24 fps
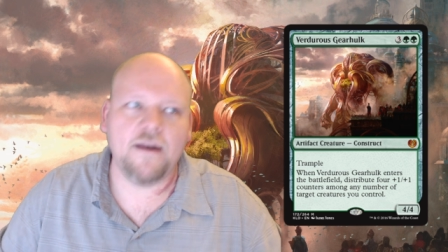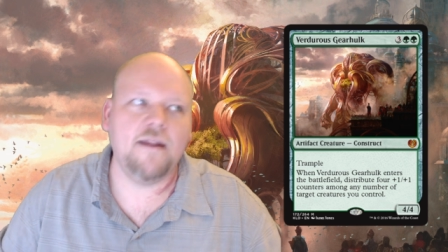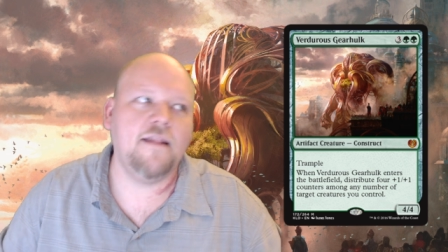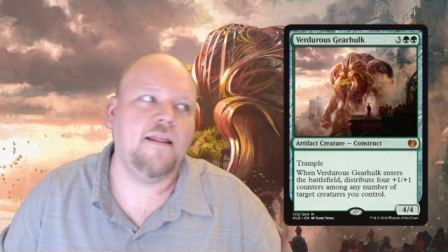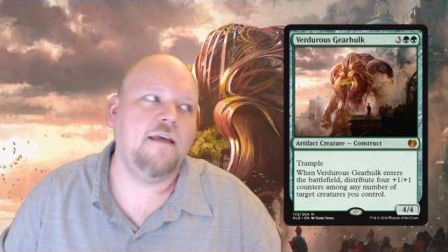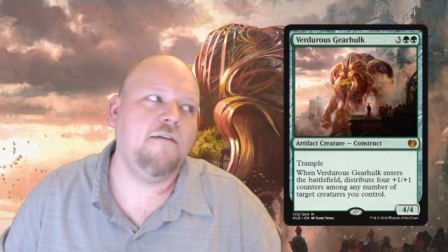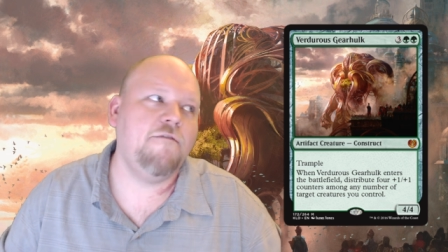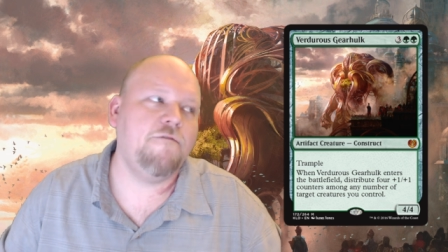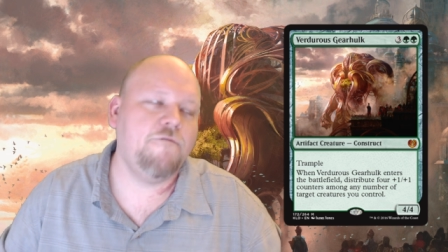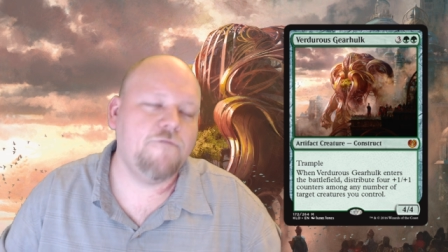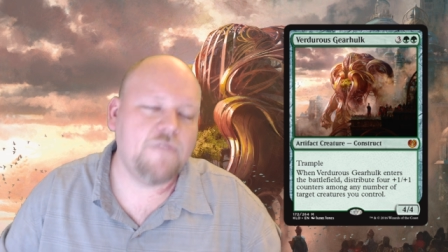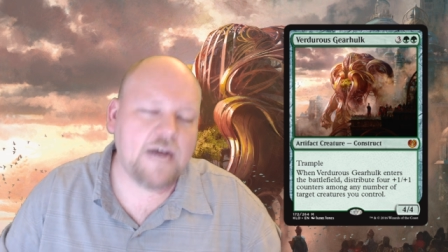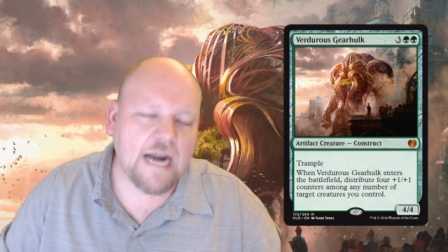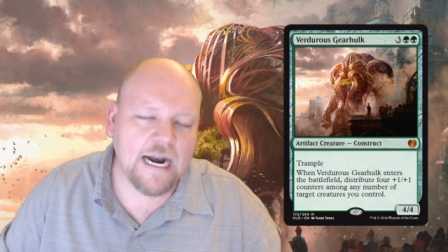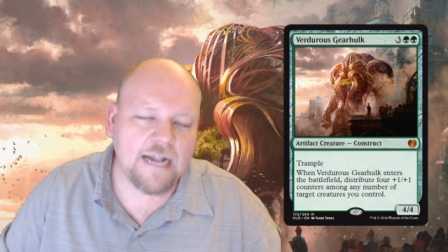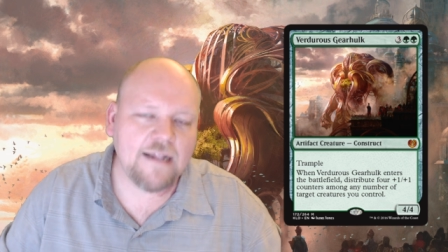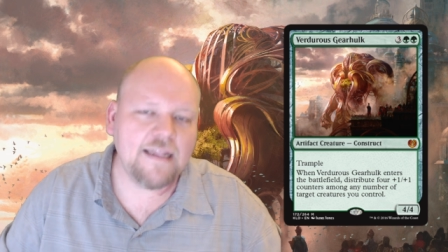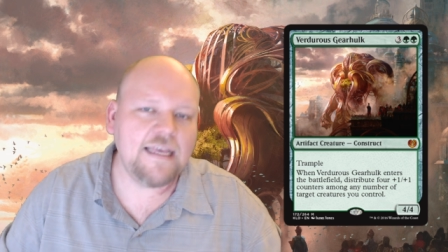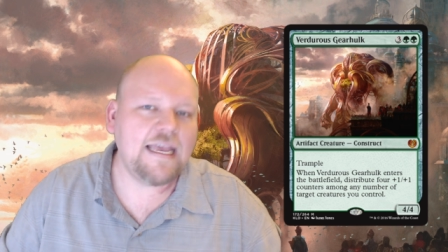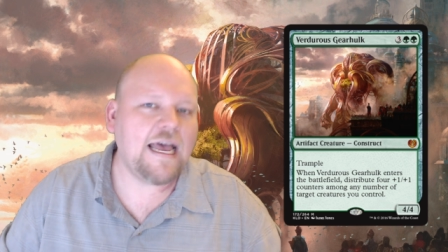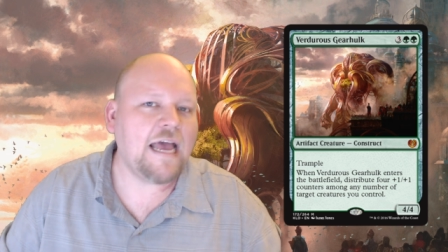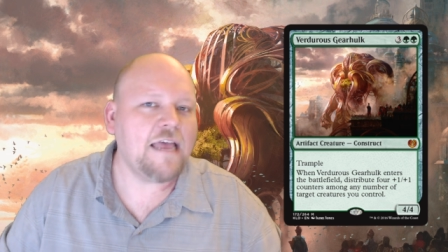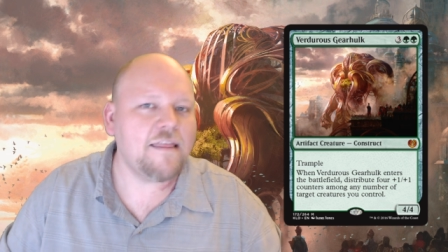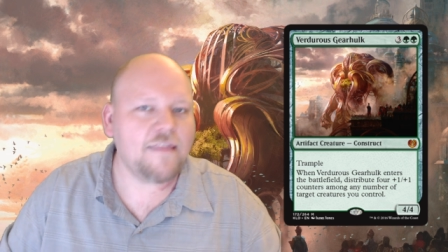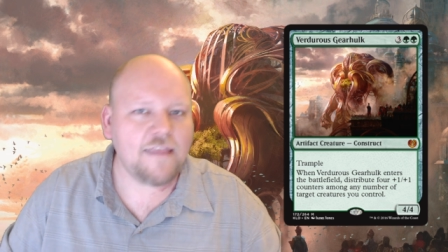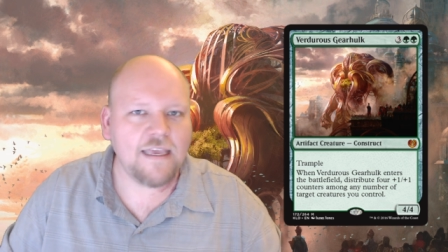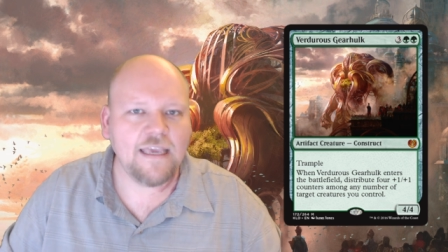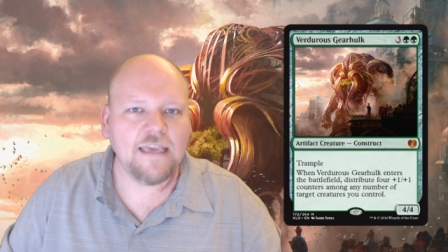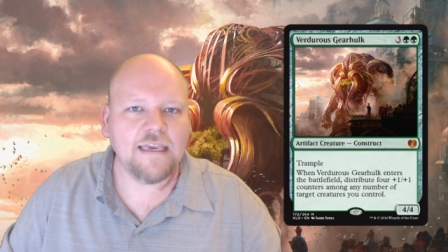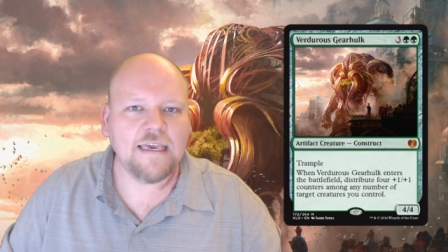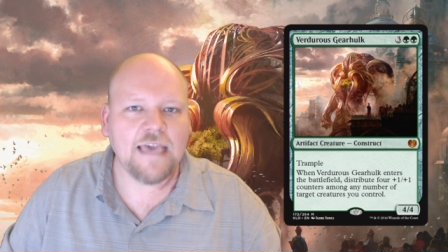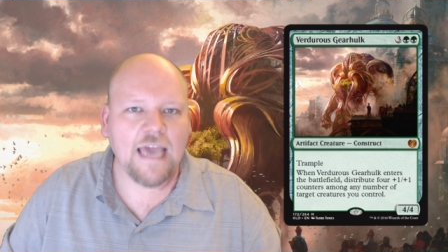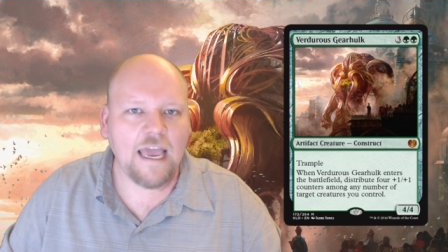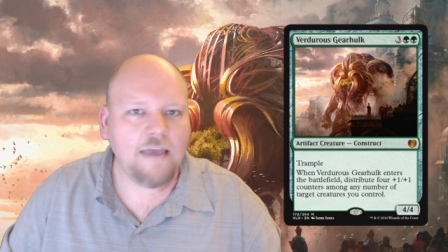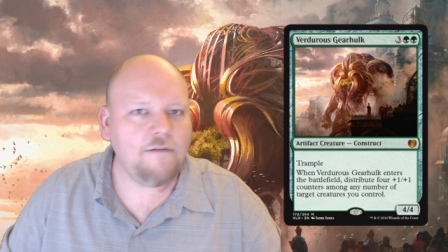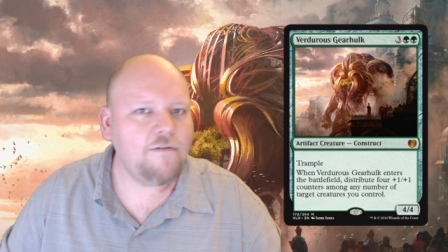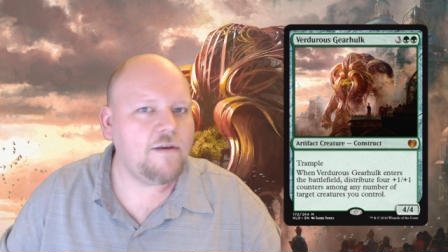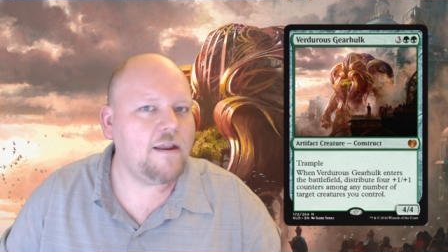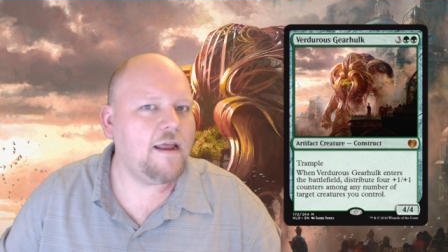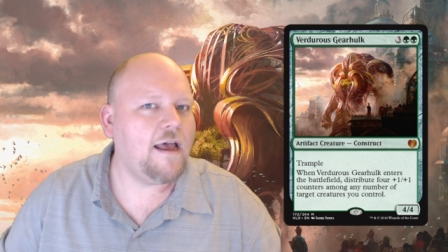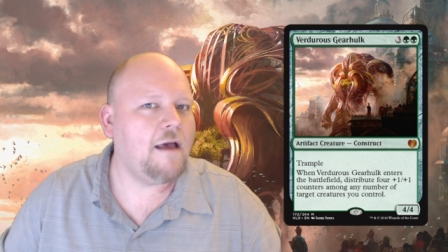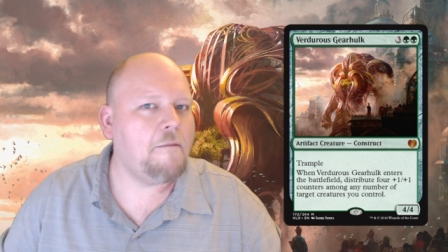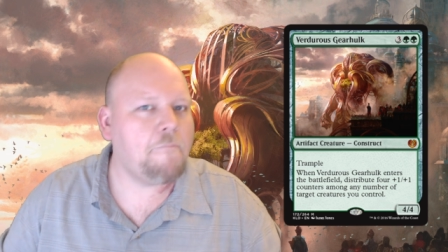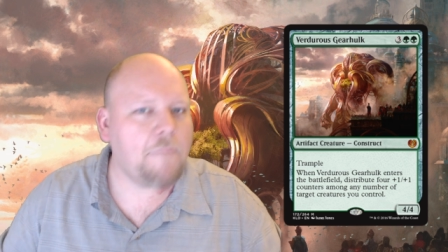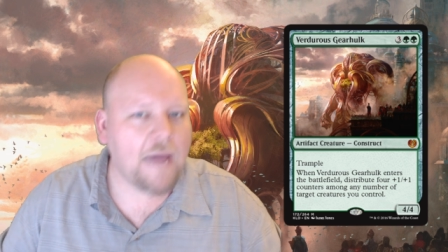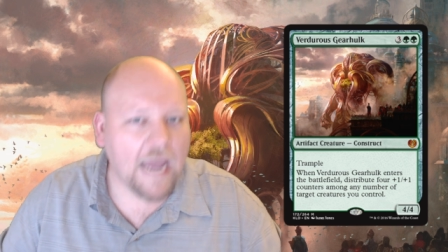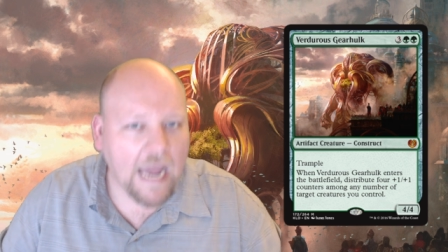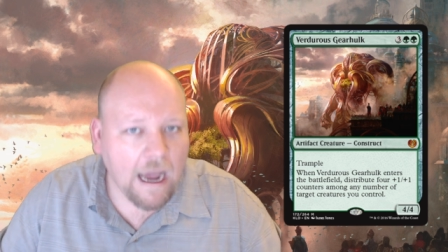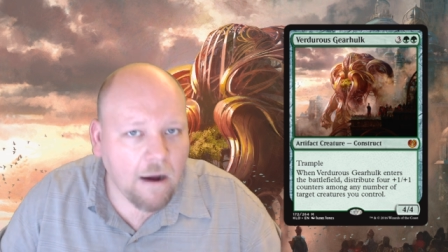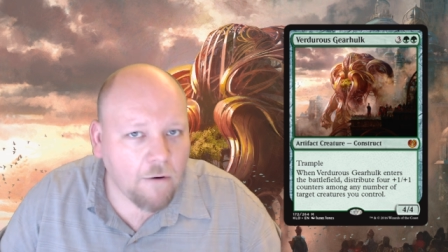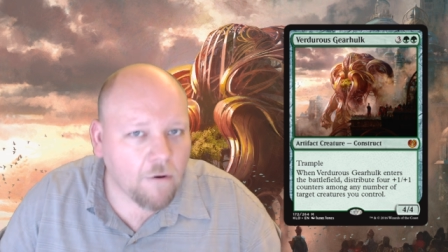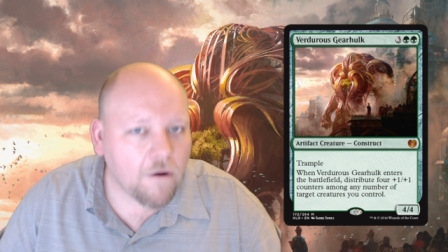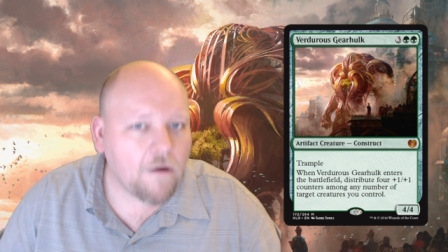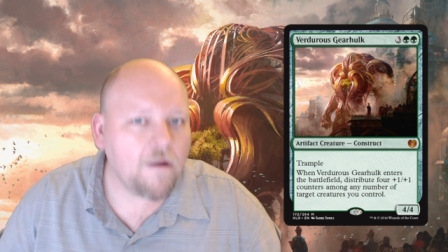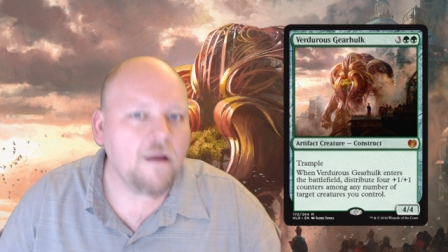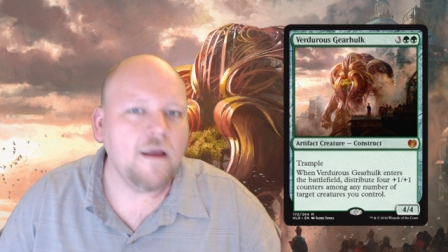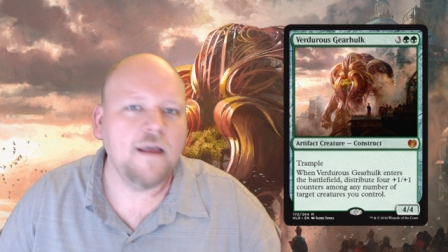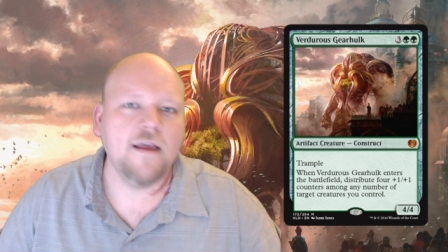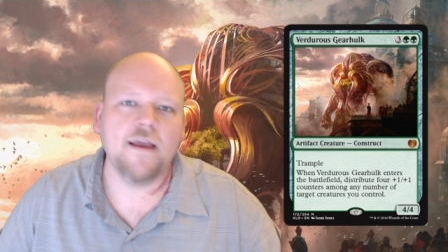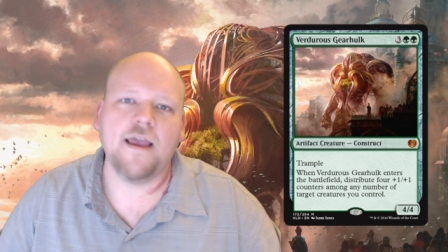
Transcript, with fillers: And they finally, I think, gave it a power,